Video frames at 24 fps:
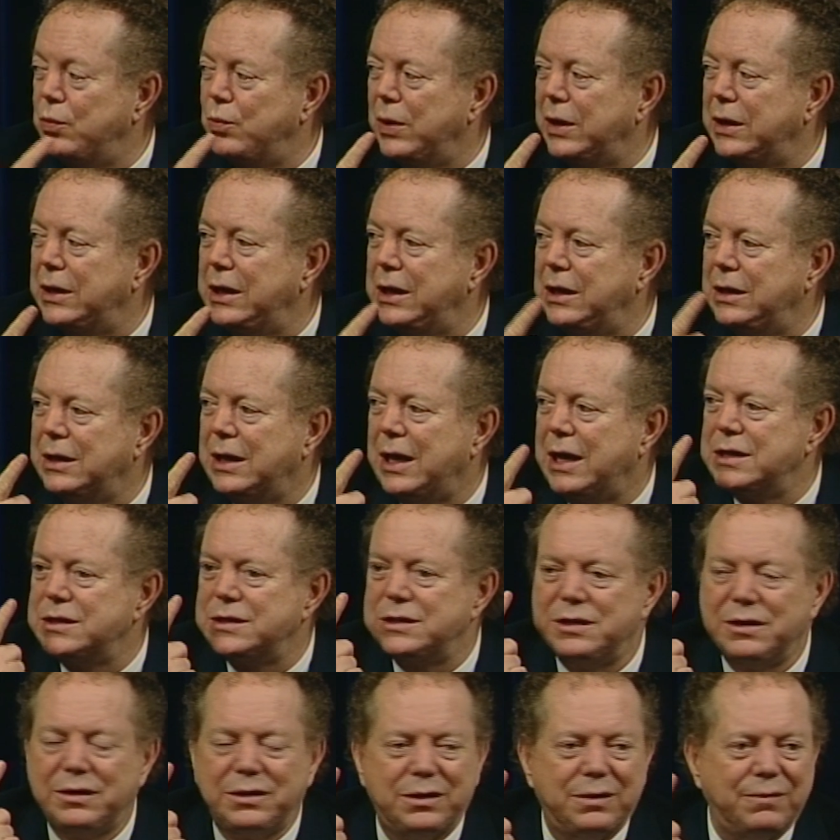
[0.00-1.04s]
we
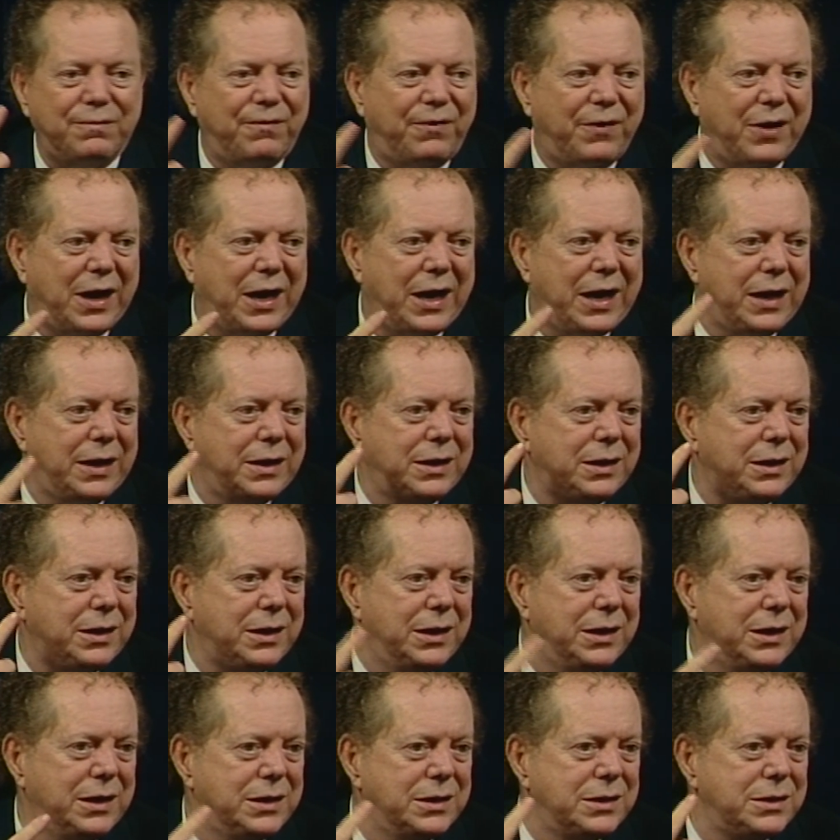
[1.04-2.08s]
recognize the divine
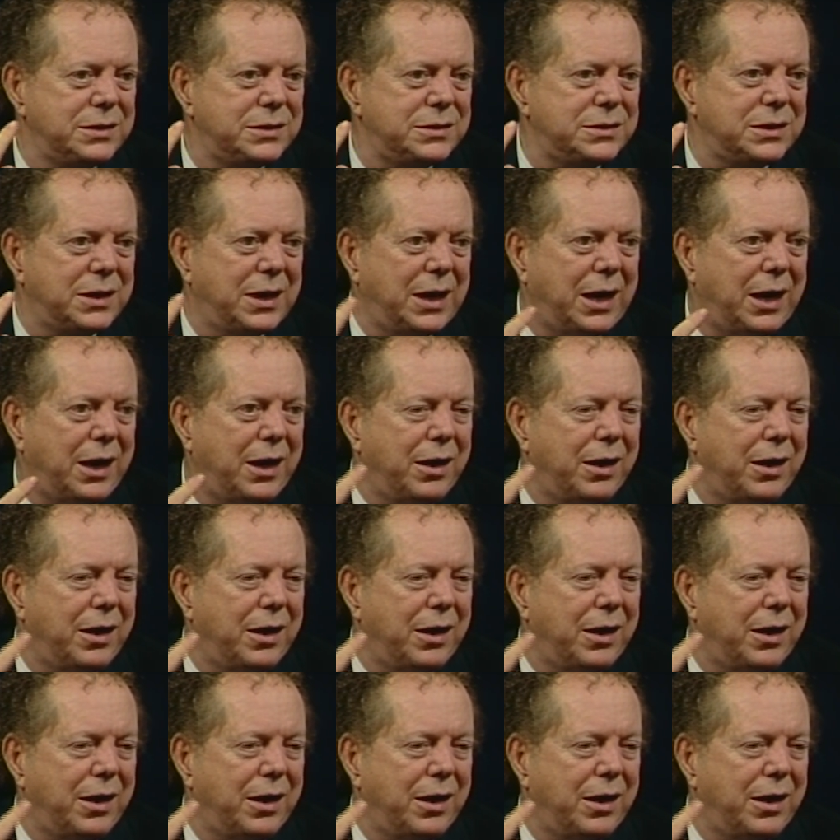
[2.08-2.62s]
is